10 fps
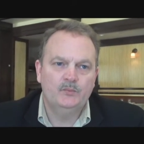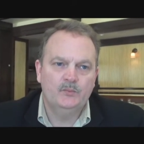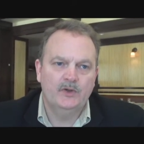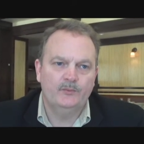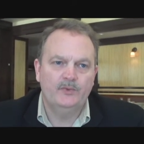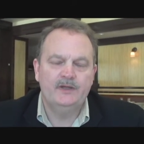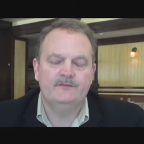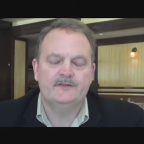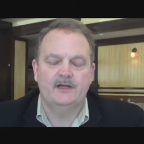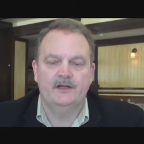What
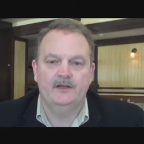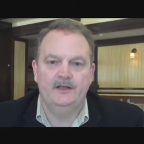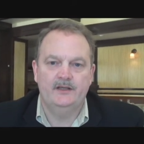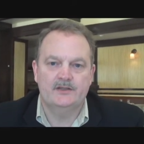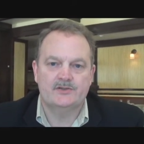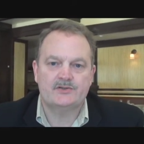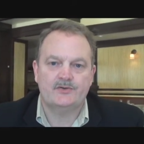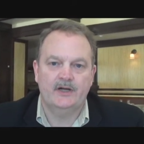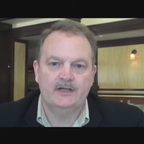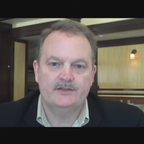we've done is
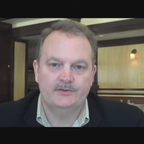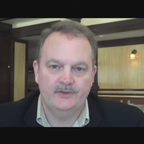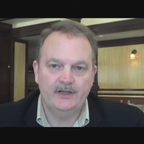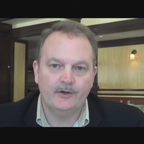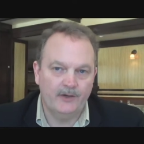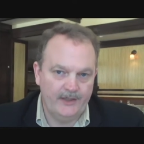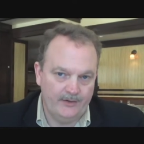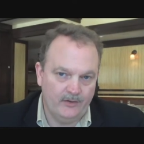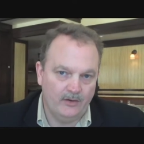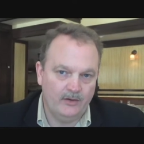try to integrate it
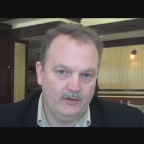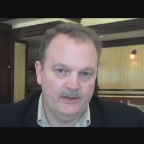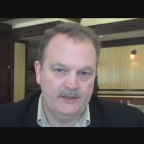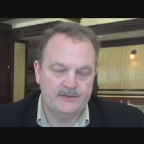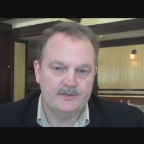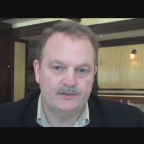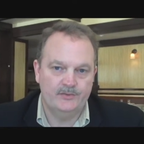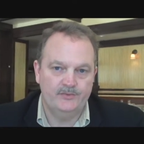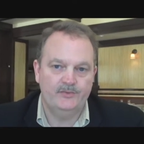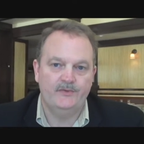all into
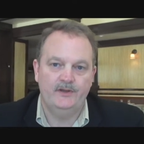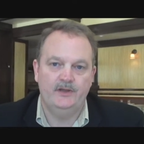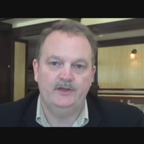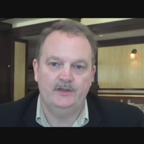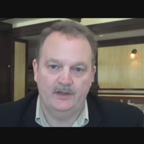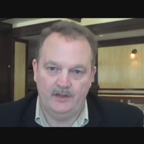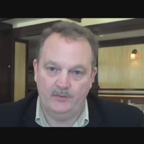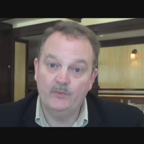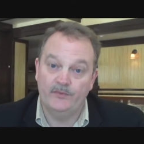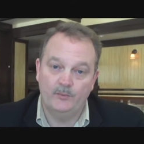
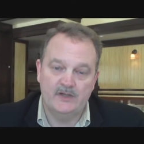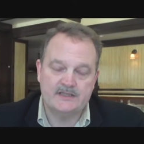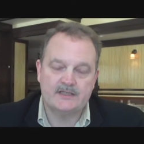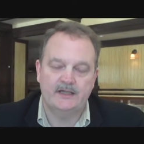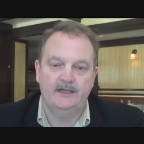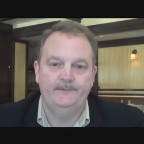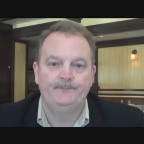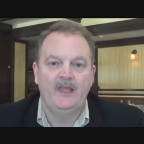the one site,